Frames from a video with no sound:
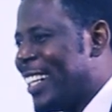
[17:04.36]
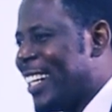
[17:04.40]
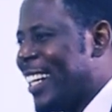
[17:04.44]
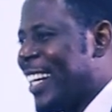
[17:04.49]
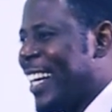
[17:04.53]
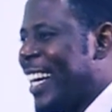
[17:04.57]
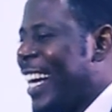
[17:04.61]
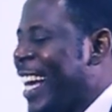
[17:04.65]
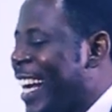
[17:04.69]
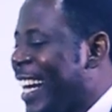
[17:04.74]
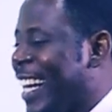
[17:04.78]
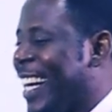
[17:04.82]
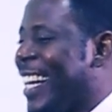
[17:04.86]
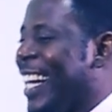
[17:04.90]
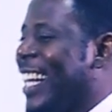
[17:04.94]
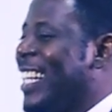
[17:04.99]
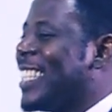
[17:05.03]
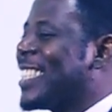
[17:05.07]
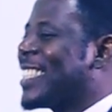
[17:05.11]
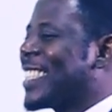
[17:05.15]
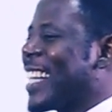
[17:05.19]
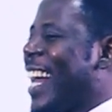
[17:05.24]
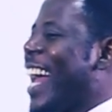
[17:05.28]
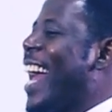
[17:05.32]
It didn't
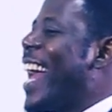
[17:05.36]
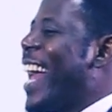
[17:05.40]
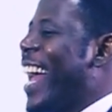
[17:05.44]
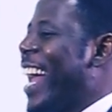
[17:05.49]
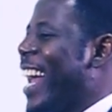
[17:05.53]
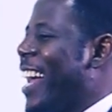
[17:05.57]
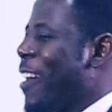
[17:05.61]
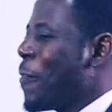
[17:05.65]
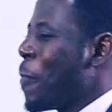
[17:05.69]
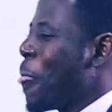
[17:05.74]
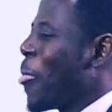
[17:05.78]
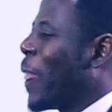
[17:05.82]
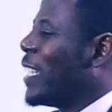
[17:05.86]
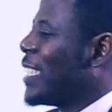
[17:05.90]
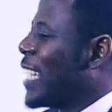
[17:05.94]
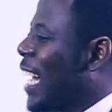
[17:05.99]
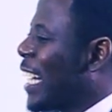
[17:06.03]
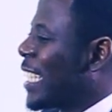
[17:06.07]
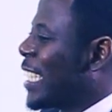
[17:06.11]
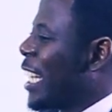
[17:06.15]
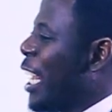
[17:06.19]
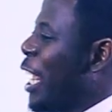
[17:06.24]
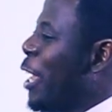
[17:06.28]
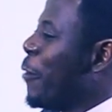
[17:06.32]
say
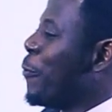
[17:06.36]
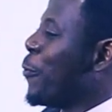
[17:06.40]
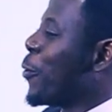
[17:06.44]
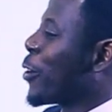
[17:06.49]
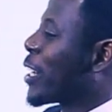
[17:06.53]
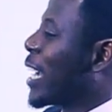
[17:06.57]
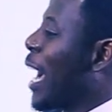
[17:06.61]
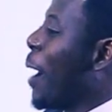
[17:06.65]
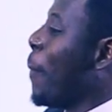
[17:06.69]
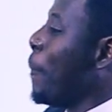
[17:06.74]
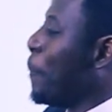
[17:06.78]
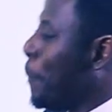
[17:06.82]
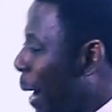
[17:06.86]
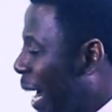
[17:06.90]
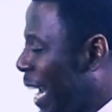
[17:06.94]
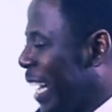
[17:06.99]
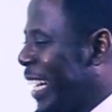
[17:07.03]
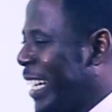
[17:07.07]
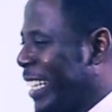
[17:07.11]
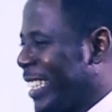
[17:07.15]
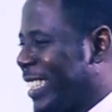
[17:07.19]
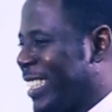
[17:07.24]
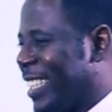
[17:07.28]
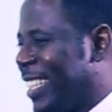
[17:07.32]
that if you can buy
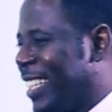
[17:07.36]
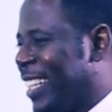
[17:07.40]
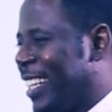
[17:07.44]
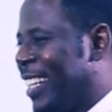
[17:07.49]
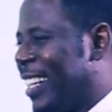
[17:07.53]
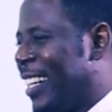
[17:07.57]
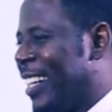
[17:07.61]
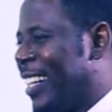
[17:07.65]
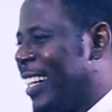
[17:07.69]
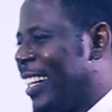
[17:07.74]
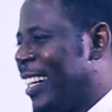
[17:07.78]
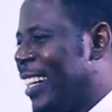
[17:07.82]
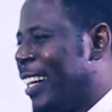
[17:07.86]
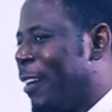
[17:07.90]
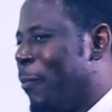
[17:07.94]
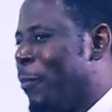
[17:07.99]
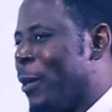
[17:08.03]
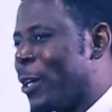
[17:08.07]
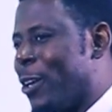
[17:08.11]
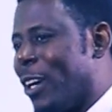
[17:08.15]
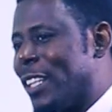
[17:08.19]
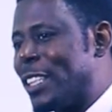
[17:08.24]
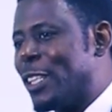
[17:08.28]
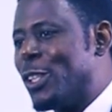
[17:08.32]
it,
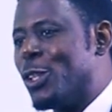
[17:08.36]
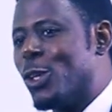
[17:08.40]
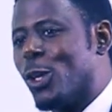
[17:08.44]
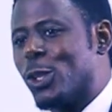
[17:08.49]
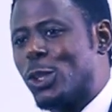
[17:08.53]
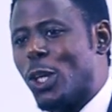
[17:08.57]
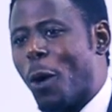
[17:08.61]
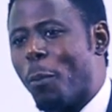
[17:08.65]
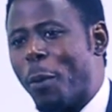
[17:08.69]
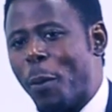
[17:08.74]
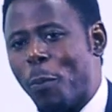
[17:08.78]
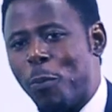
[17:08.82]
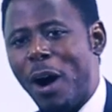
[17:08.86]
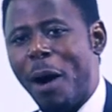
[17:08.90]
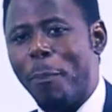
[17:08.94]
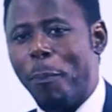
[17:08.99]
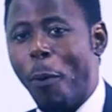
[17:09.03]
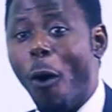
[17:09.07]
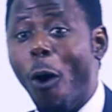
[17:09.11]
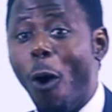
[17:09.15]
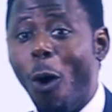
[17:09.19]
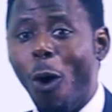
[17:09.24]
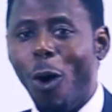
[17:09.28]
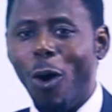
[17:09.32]
because it knows some people are
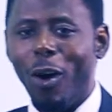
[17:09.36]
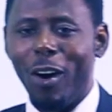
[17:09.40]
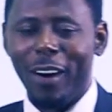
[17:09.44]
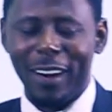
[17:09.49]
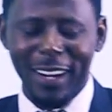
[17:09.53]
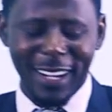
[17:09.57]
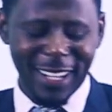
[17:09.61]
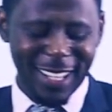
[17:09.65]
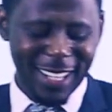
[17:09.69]
poor.